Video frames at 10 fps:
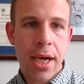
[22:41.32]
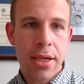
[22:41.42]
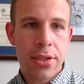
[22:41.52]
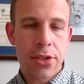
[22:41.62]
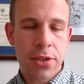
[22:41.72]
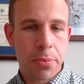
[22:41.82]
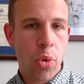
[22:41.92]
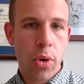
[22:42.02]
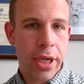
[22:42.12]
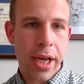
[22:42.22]
to
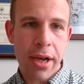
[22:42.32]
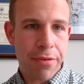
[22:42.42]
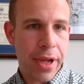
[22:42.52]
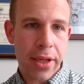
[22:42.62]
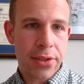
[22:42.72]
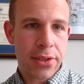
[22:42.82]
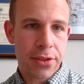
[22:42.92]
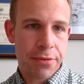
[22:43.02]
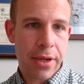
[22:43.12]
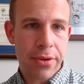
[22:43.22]
support and advance this
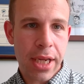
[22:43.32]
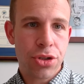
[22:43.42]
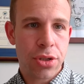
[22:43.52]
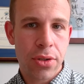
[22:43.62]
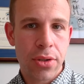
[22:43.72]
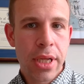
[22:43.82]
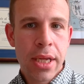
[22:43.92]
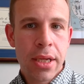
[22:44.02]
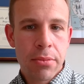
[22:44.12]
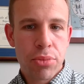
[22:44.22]
foundational
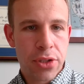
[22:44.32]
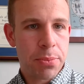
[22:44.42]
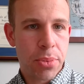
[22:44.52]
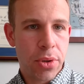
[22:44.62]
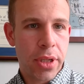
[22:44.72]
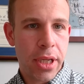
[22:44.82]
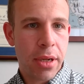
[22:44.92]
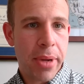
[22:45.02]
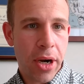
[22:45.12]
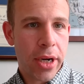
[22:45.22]
principle in
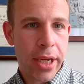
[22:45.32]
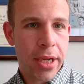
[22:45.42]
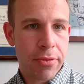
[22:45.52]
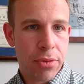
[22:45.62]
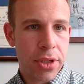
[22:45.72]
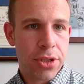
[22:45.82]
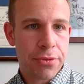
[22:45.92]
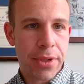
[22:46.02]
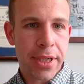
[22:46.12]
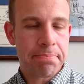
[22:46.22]
America of religious freedom.